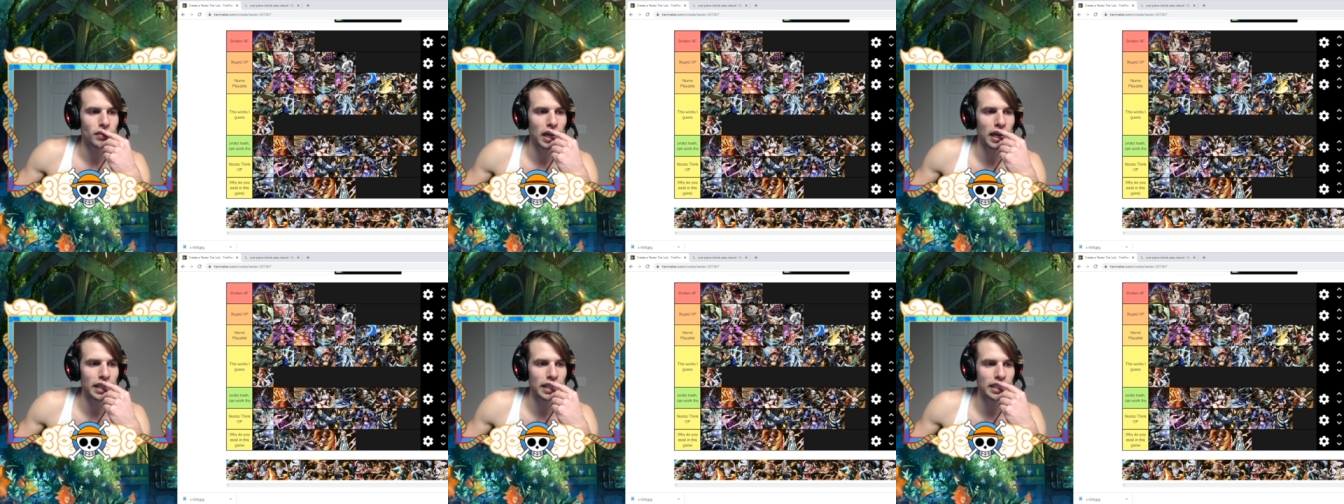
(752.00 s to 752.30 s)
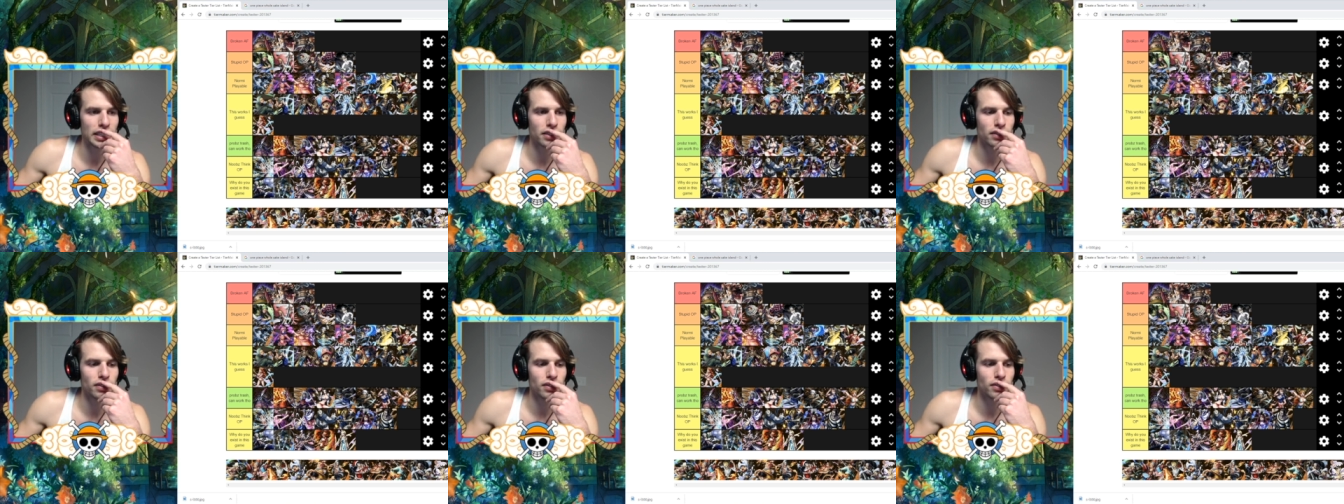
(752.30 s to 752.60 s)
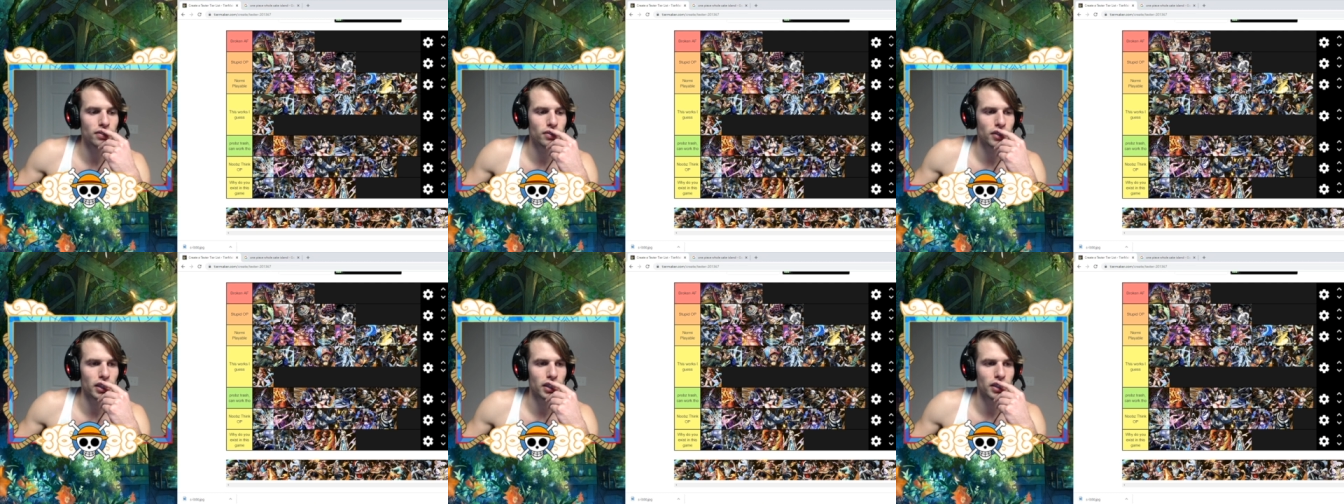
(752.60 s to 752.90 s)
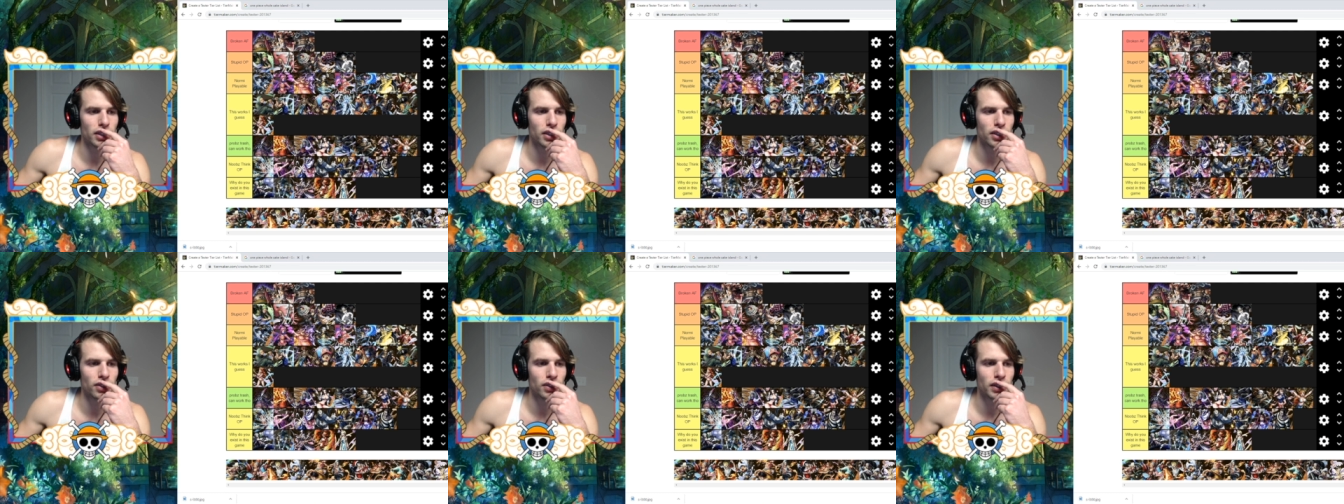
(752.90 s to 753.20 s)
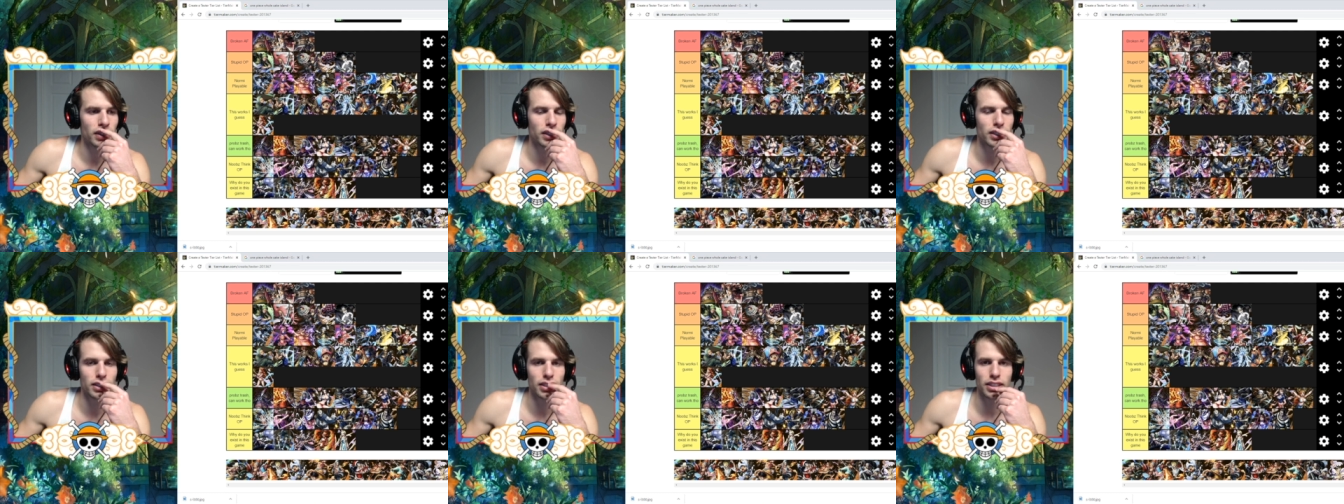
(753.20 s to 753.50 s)
I think it's really
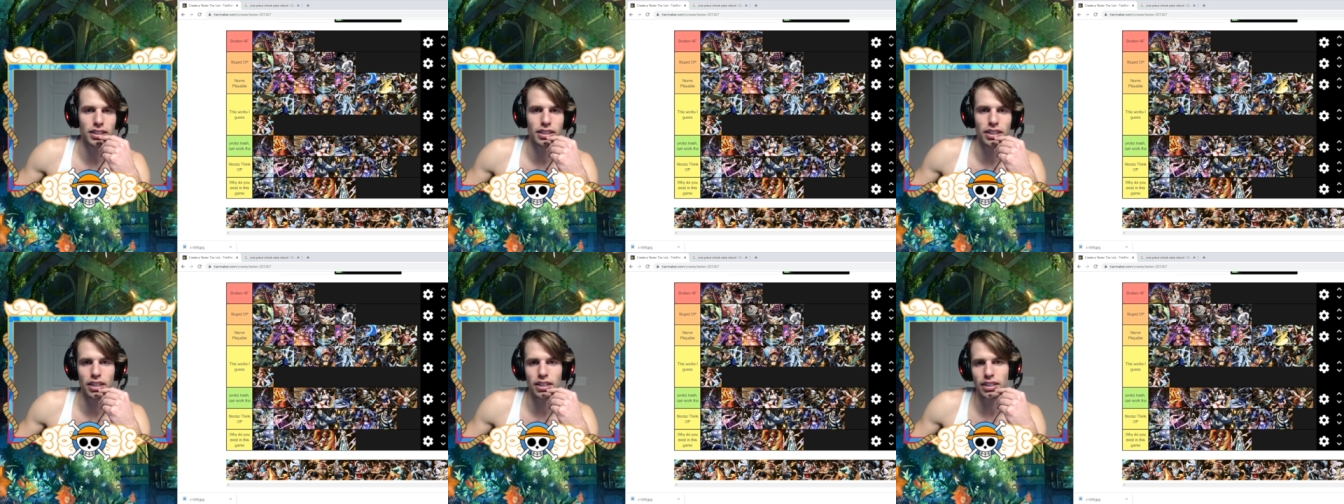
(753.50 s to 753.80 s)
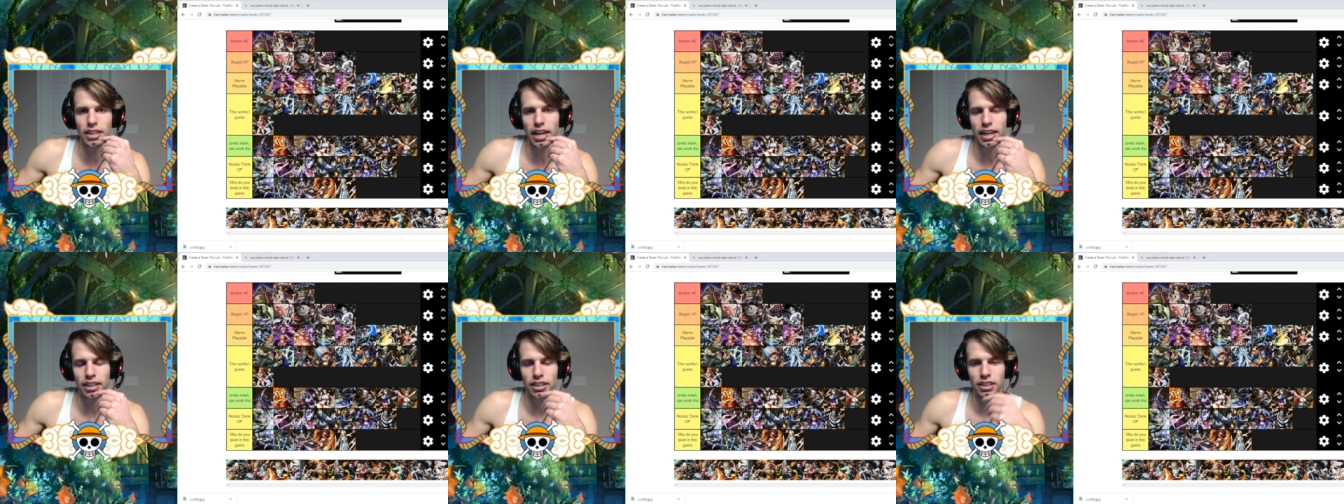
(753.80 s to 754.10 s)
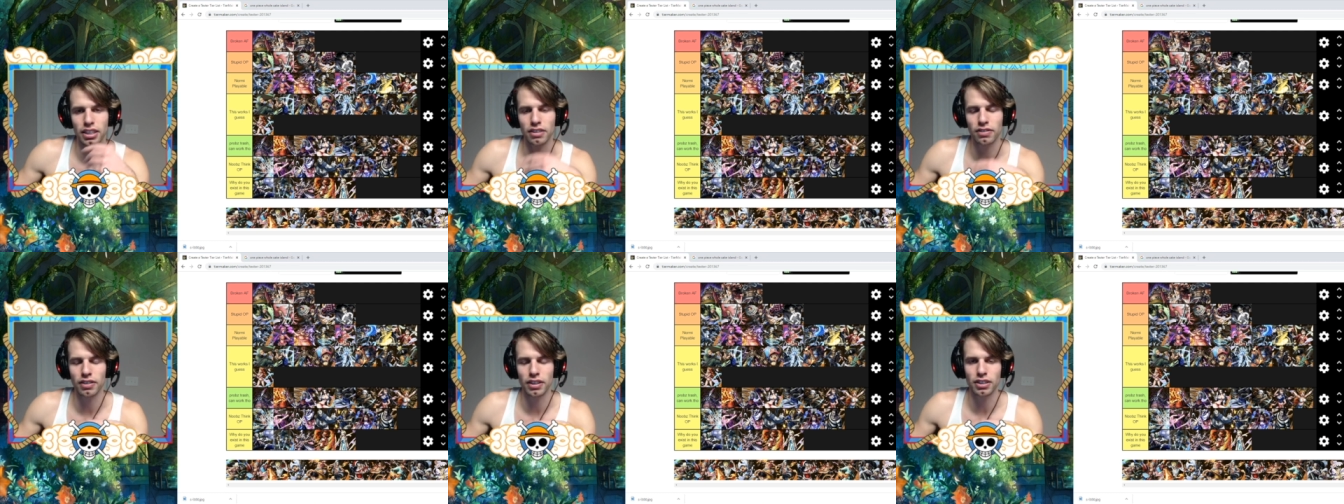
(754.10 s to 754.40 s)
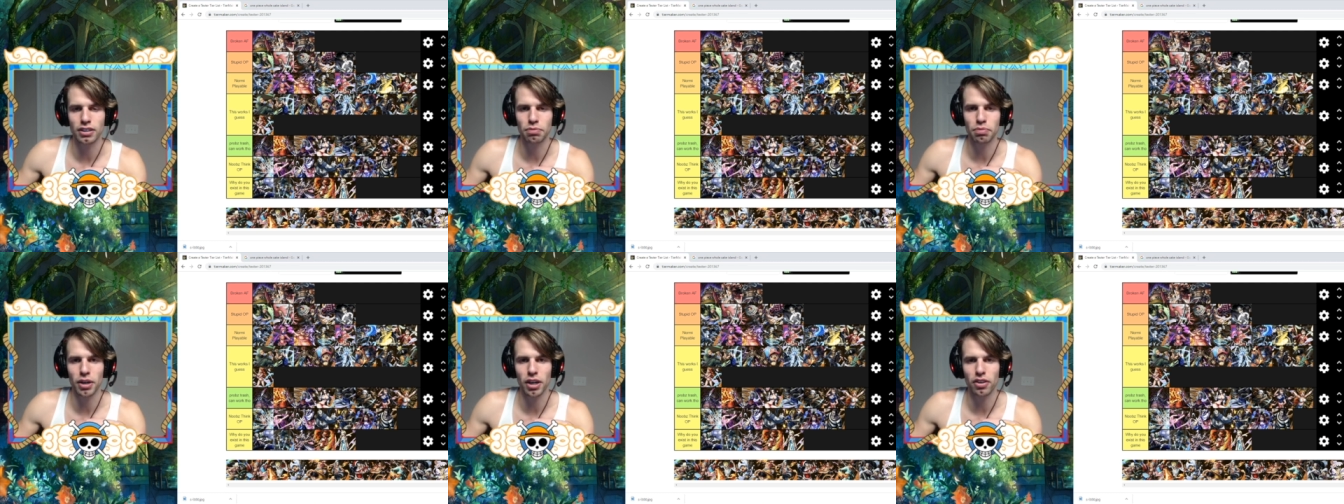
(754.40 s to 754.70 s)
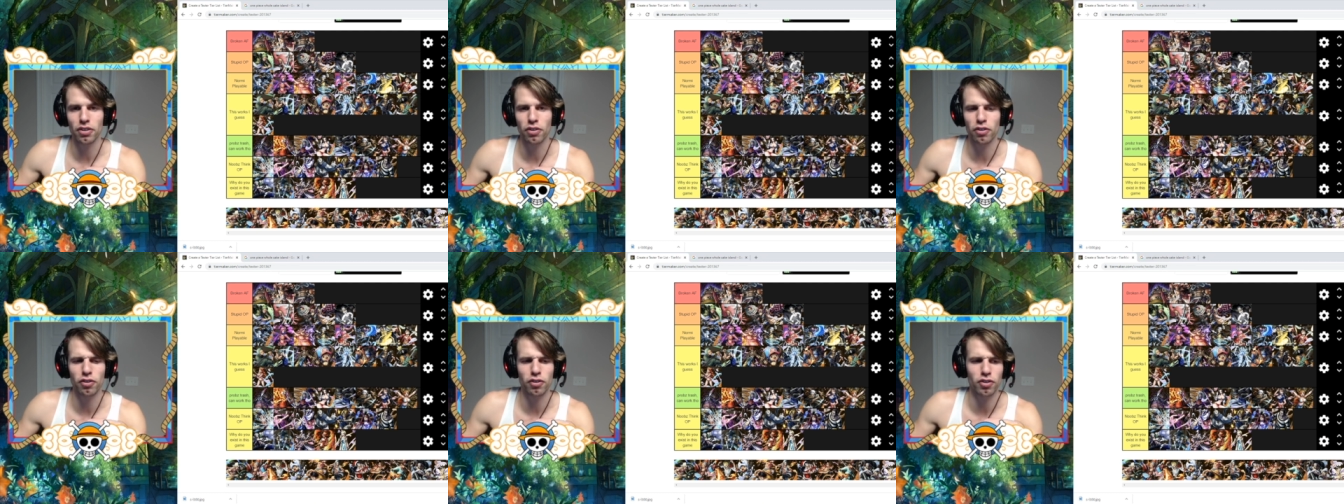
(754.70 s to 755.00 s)
annoying because he gets that attack and defense
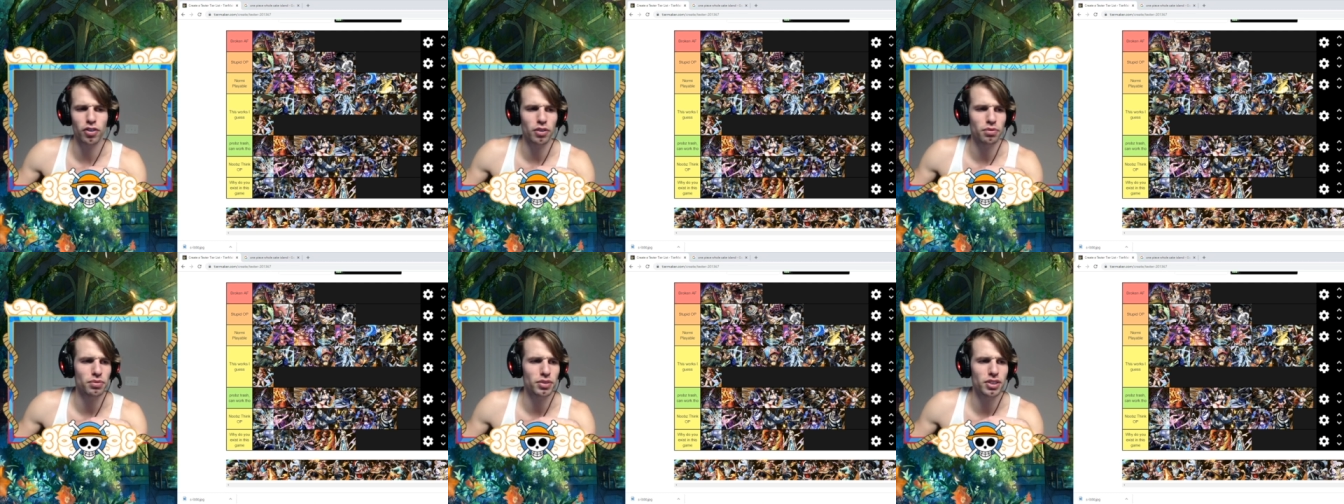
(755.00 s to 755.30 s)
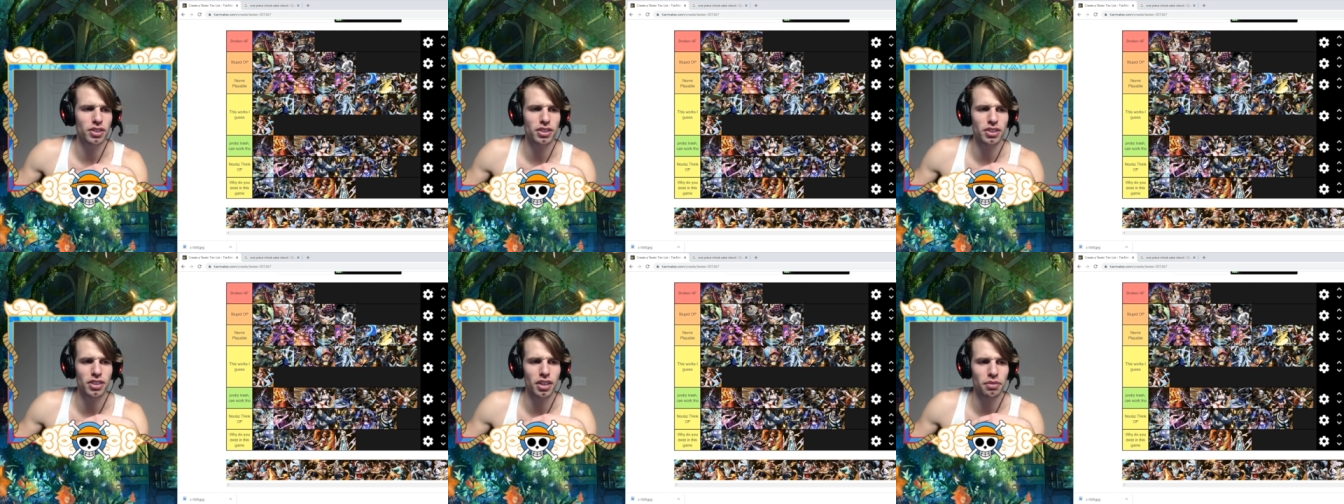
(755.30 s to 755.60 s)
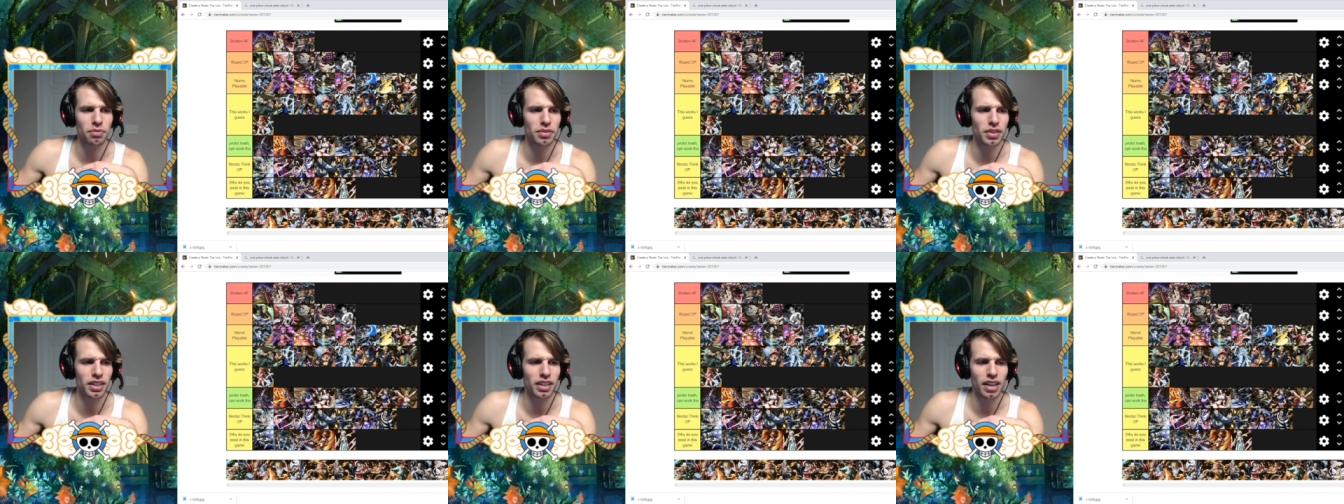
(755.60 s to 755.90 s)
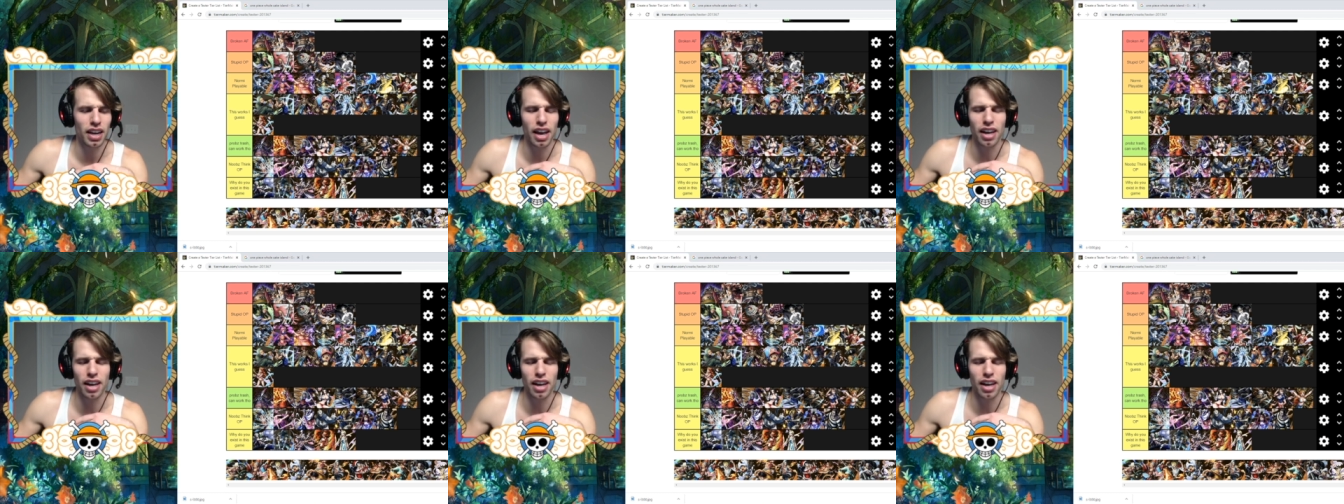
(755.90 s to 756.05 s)
buff from something.